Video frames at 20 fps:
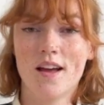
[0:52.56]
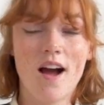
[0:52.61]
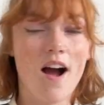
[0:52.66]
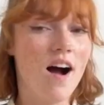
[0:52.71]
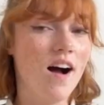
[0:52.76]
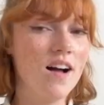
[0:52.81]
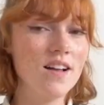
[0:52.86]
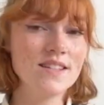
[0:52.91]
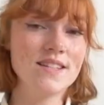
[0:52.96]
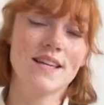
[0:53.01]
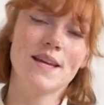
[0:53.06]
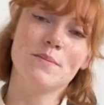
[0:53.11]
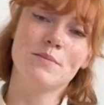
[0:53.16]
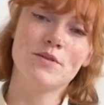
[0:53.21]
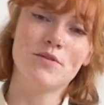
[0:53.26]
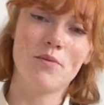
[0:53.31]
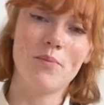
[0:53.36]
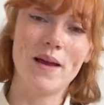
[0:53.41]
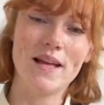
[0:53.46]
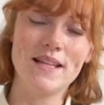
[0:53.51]
Our
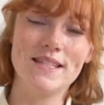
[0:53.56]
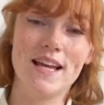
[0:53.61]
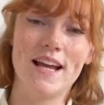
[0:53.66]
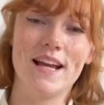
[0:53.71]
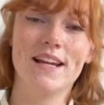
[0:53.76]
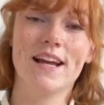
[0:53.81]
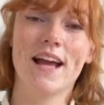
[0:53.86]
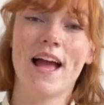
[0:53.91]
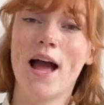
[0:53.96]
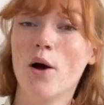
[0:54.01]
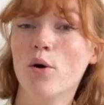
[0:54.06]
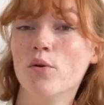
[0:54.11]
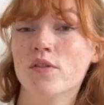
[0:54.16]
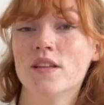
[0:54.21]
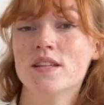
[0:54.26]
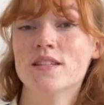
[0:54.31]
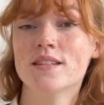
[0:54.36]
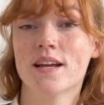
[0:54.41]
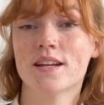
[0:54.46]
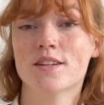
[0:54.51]
tips for maintaining a
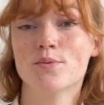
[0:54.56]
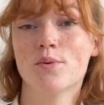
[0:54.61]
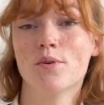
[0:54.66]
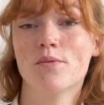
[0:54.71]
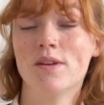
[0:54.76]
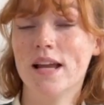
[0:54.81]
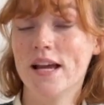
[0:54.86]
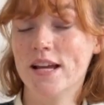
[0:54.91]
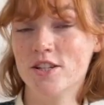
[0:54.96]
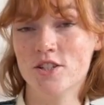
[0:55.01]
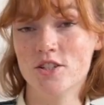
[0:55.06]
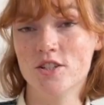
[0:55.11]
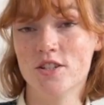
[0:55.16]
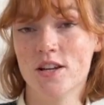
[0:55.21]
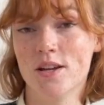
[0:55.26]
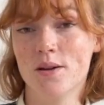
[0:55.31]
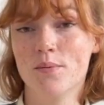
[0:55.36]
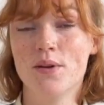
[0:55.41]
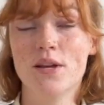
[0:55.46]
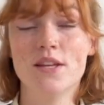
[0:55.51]
healthy sexual
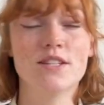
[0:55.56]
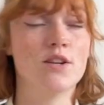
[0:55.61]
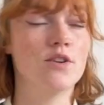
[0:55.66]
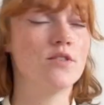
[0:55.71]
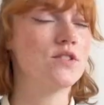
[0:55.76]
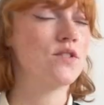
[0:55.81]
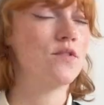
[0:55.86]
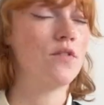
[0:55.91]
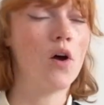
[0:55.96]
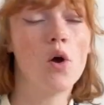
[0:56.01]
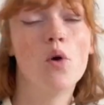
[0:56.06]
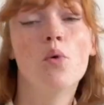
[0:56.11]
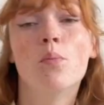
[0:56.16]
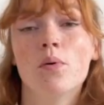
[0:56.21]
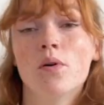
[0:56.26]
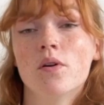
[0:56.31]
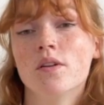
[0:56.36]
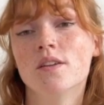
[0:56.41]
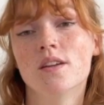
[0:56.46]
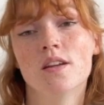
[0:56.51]
relationship is lots of
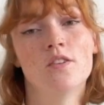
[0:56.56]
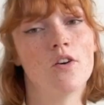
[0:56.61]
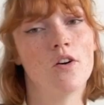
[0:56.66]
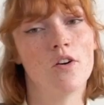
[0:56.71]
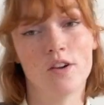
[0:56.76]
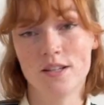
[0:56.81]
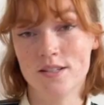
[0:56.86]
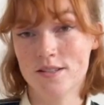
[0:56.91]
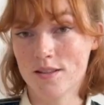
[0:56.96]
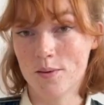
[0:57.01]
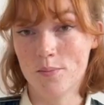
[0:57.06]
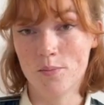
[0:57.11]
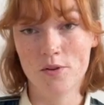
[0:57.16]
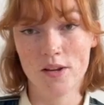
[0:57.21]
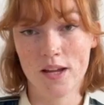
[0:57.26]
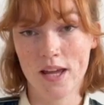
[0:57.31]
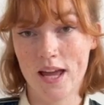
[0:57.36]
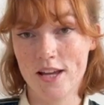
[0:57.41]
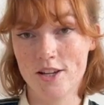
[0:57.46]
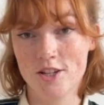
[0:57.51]
open and honest
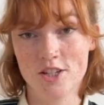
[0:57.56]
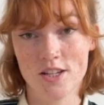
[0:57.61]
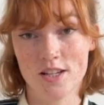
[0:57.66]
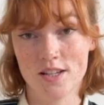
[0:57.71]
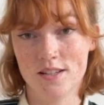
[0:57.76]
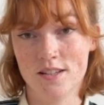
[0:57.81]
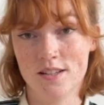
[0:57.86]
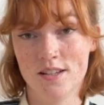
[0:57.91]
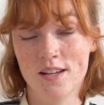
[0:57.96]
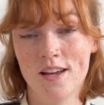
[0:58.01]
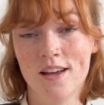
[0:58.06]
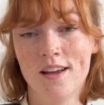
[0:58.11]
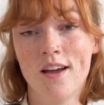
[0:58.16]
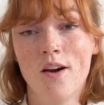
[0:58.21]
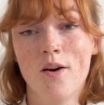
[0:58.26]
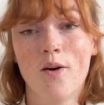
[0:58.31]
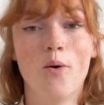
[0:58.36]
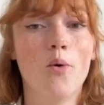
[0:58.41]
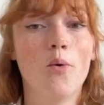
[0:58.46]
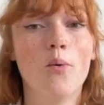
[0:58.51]
communication,
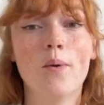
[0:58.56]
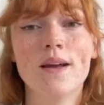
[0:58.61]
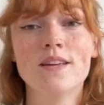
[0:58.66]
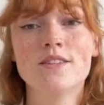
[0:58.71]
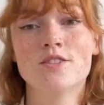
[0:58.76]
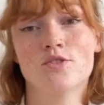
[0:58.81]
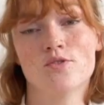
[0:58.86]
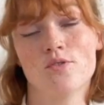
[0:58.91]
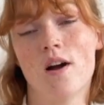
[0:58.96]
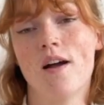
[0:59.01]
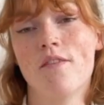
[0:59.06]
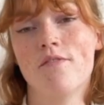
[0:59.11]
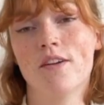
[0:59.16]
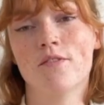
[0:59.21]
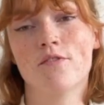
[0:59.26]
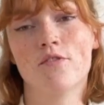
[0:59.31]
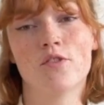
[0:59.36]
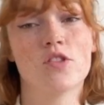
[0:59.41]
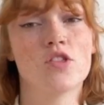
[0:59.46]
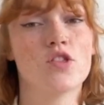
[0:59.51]
always
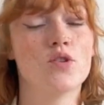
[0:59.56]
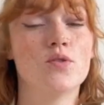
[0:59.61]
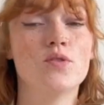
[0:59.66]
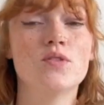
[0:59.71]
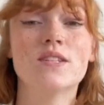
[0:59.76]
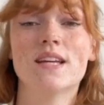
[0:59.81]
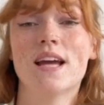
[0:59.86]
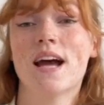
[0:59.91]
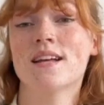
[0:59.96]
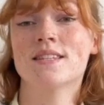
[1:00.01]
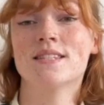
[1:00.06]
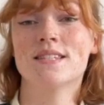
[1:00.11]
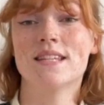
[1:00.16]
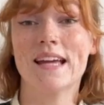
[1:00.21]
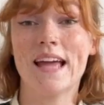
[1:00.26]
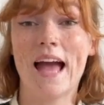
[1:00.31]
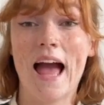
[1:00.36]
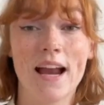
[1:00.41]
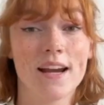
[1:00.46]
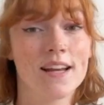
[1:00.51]
striving for
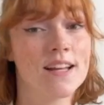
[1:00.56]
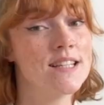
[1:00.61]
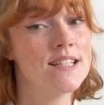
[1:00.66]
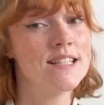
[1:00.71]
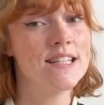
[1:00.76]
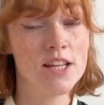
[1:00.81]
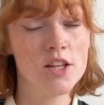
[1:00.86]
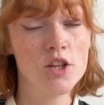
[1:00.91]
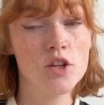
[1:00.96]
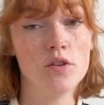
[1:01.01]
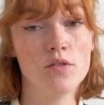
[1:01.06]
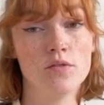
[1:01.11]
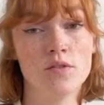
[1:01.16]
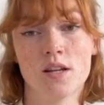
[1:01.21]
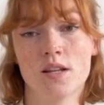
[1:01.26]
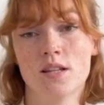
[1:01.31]
enthusiastic and continued